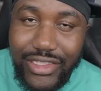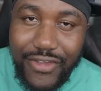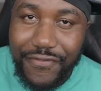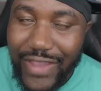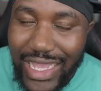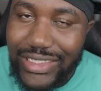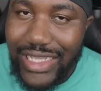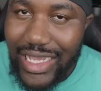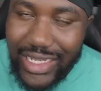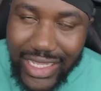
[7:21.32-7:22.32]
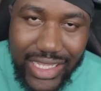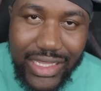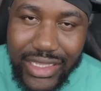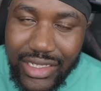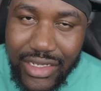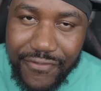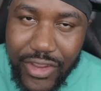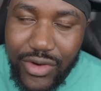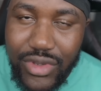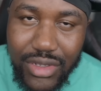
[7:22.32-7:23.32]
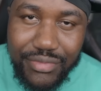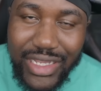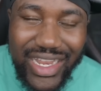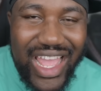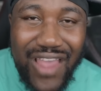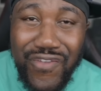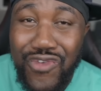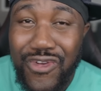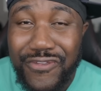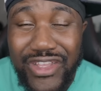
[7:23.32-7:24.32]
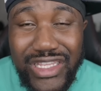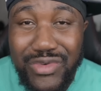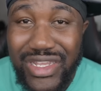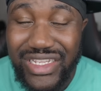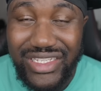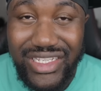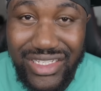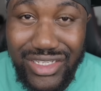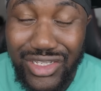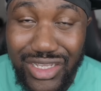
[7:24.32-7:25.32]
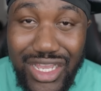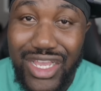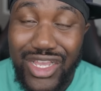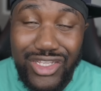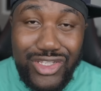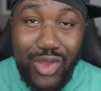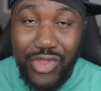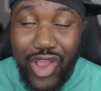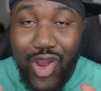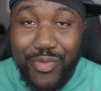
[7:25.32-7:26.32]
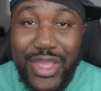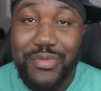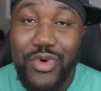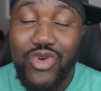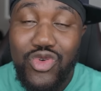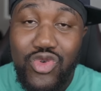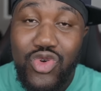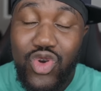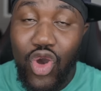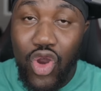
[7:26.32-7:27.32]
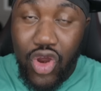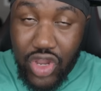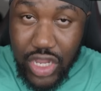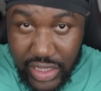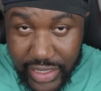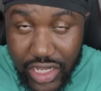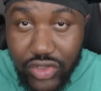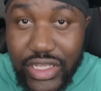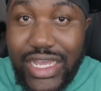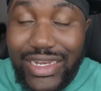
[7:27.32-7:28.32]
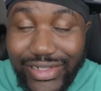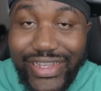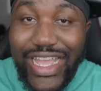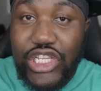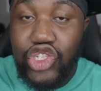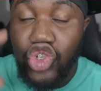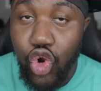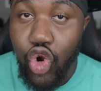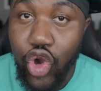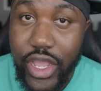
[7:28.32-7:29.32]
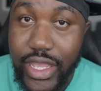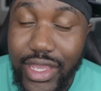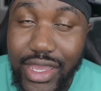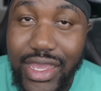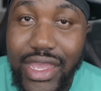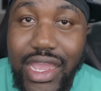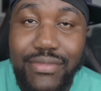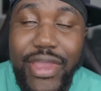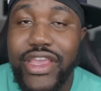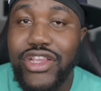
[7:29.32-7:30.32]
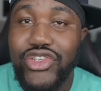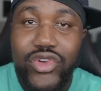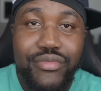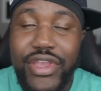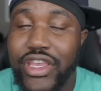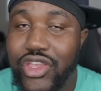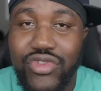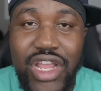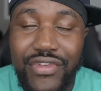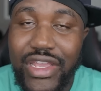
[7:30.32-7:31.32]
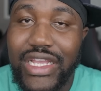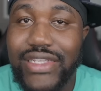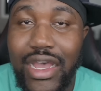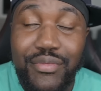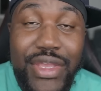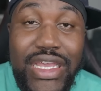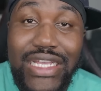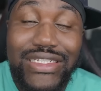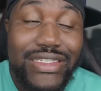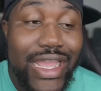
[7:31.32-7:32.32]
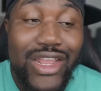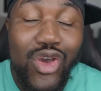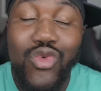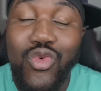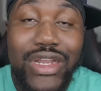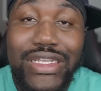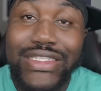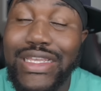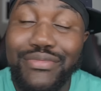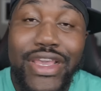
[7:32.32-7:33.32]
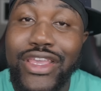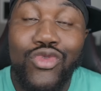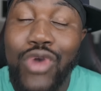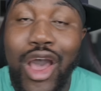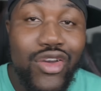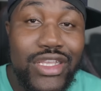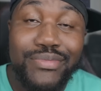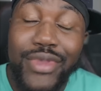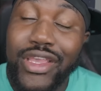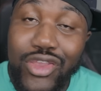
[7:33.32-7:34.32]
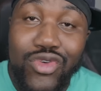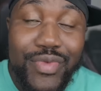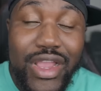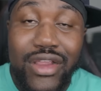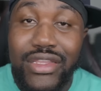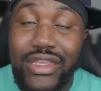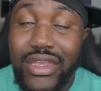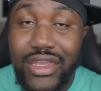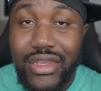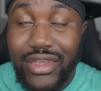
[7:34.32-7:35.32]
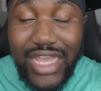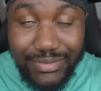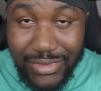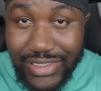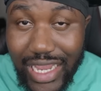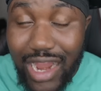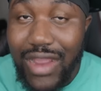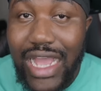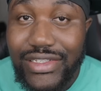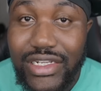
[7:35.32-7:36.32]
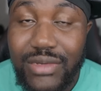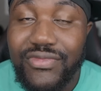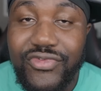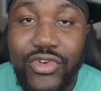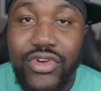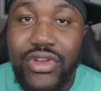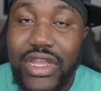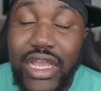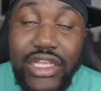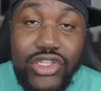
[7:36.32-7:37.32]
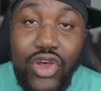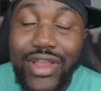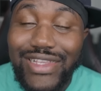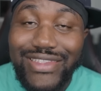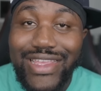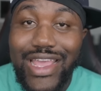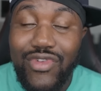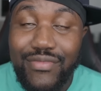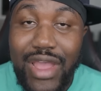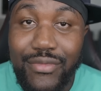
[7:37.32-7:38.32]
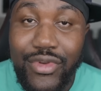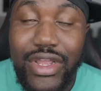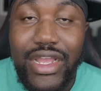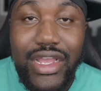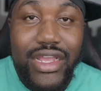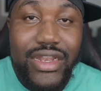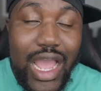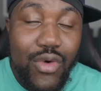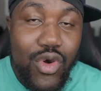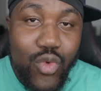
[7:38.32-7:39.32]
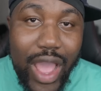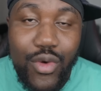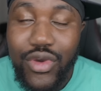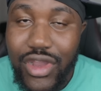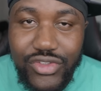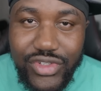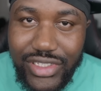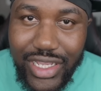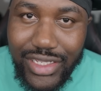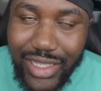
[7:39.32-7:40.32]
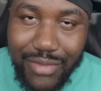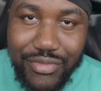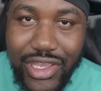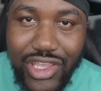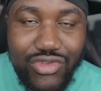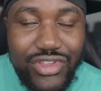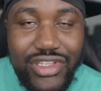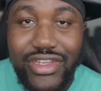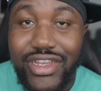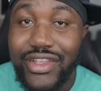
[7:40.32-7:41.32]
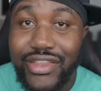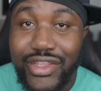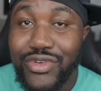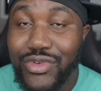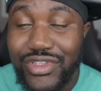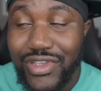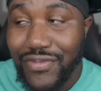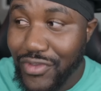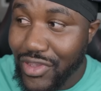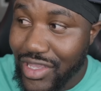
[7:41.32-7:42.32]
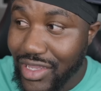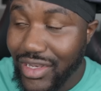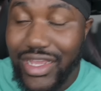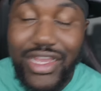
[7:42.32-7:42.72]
The Fed said in the federal complaint they have over 50 witnesses. So there are people who are literally going to take joy in making sure Big U never gets out because they don't want to see Big U out, because Big U apparently has been terrorizing them for as long as they can remember. Now, when Wack 100 says that Big U took a literal civilian,